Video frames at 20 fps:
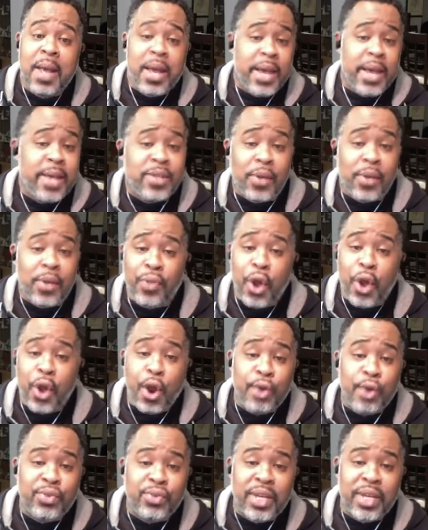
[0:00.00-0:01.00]
It's a
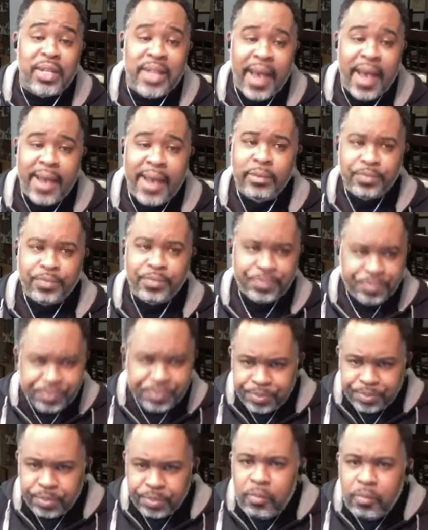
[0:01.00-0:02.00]
Thursday night
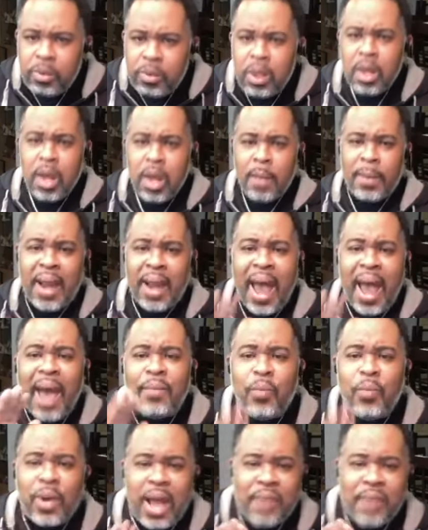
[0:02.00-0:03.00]
but I,
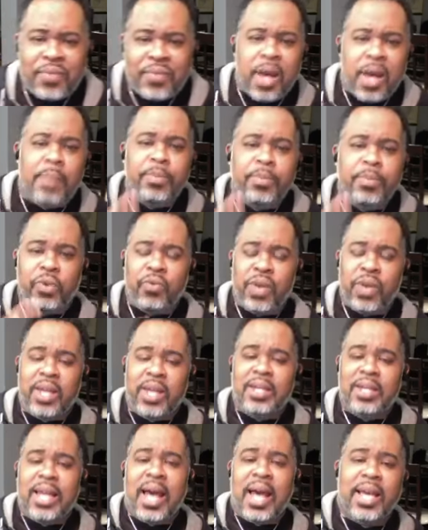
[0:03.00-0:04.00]
what I've come to
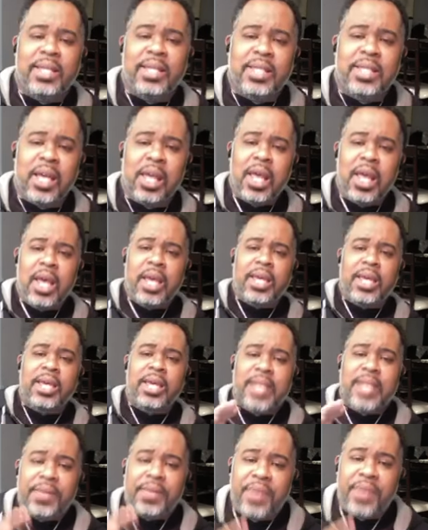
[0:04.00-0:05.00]
realize uh,
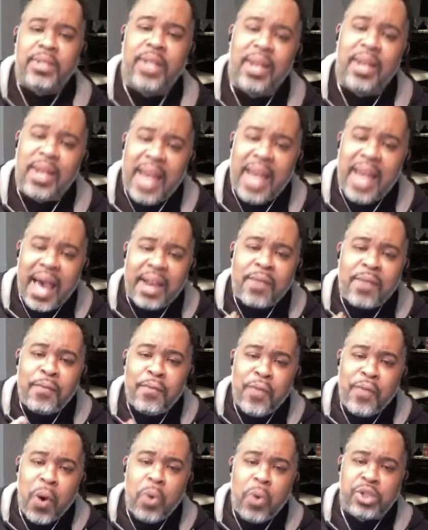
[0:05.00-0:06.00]
is that there's a lot of
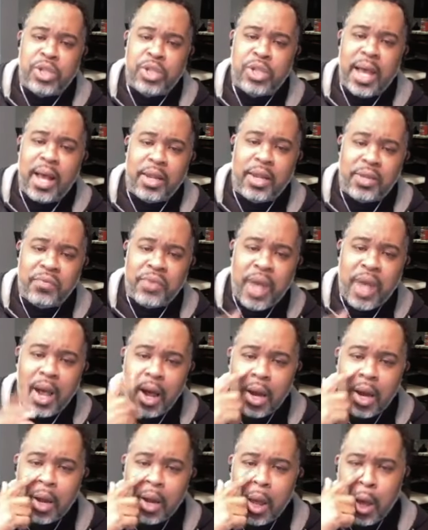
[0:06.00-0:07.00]
folk, child of
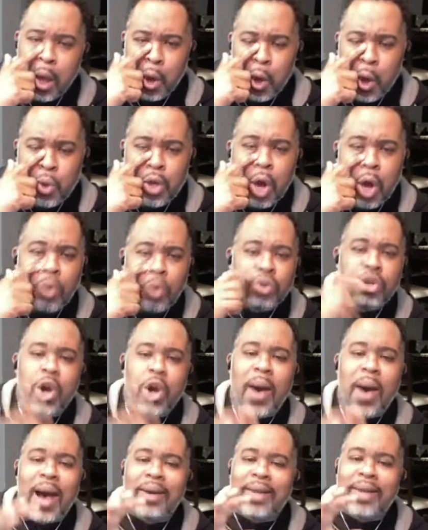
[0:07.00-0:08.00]
God, who don't
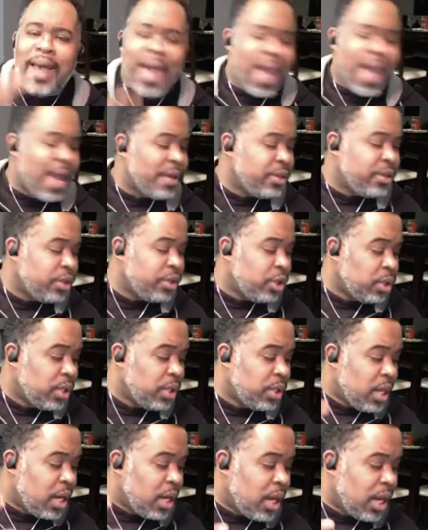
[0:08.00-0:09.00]
know how to handle
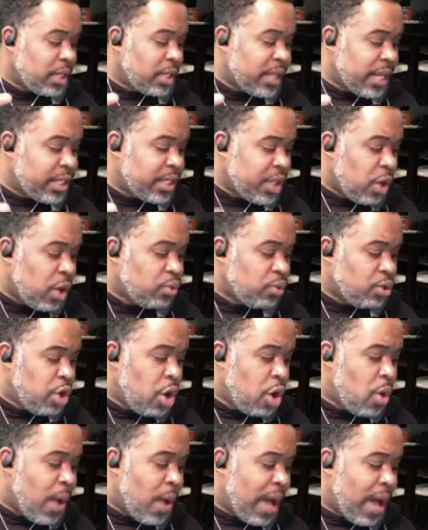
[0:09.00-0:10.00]
uh, that don't
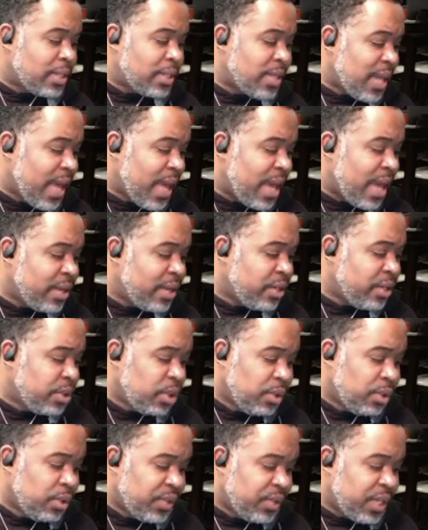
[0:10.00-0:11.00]
know how to
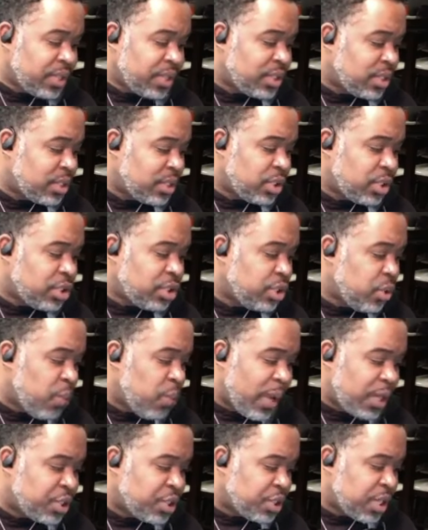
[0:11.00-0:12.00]
handle this
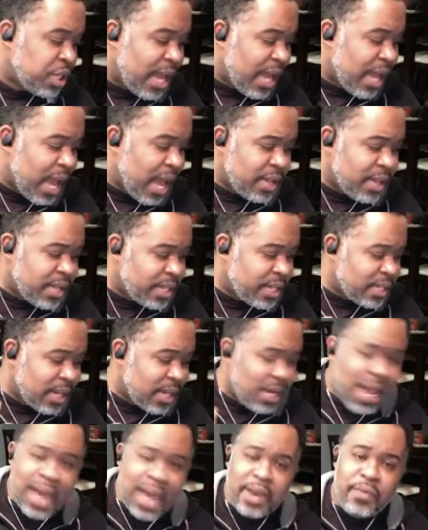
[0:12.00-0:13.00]
situation. I, I, there's a
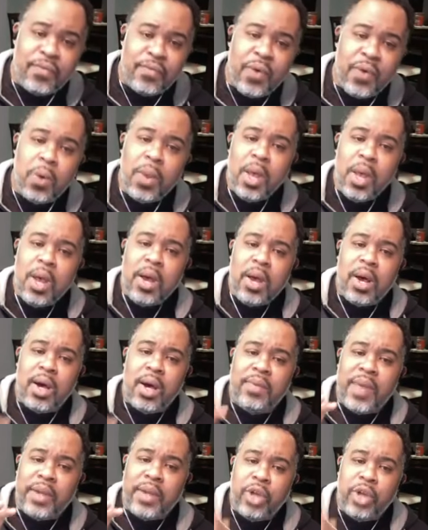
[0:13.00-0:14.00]
lot of folk uh,
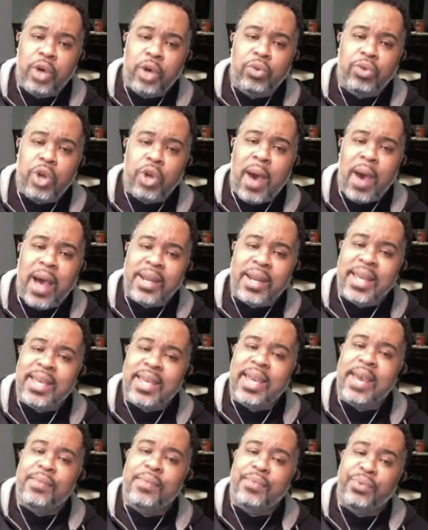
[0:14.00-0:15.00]
that don't know how to
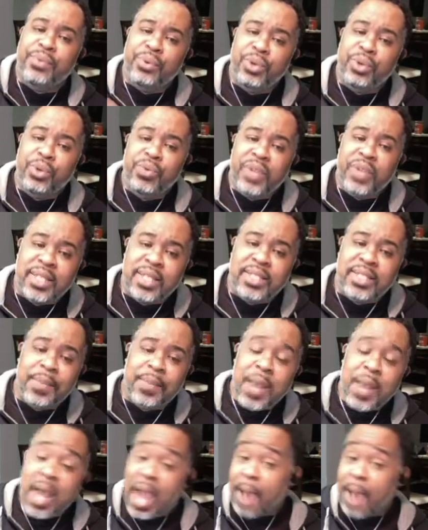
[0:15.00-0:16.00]
get through this. Uh,
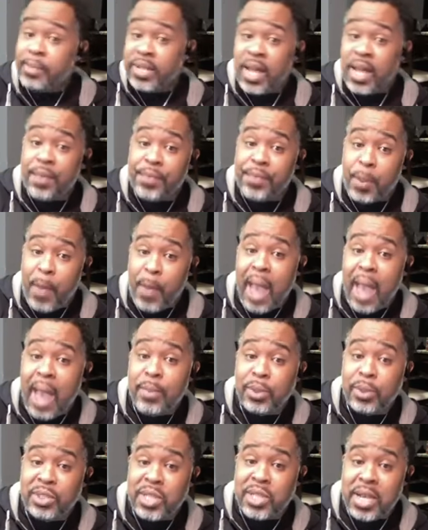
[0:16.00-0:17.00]
I'm done. The
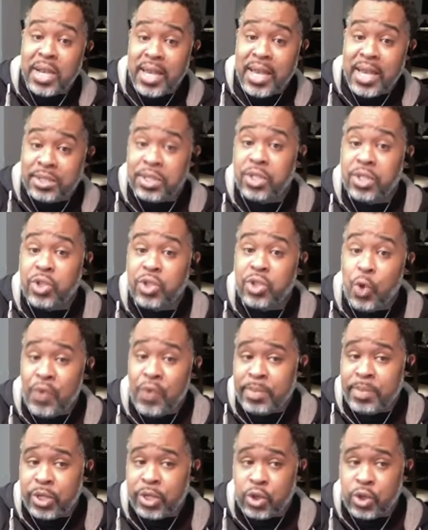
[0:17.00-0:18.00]
Bible study lesson is over.
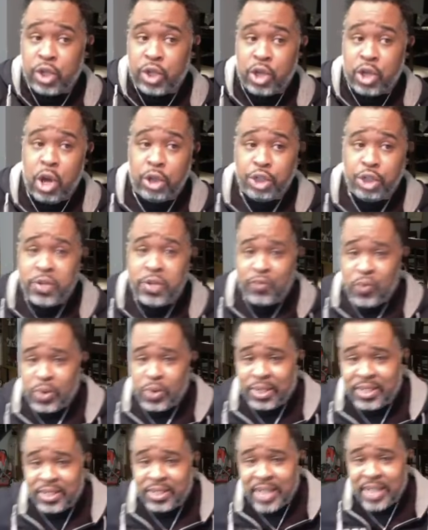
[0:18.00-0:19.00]
I'm just going to talk to you for
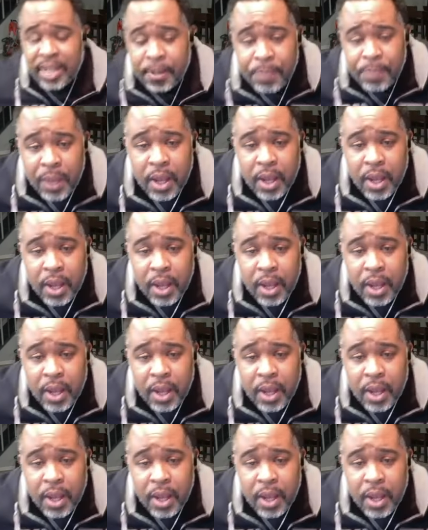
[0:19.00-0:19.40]
a second.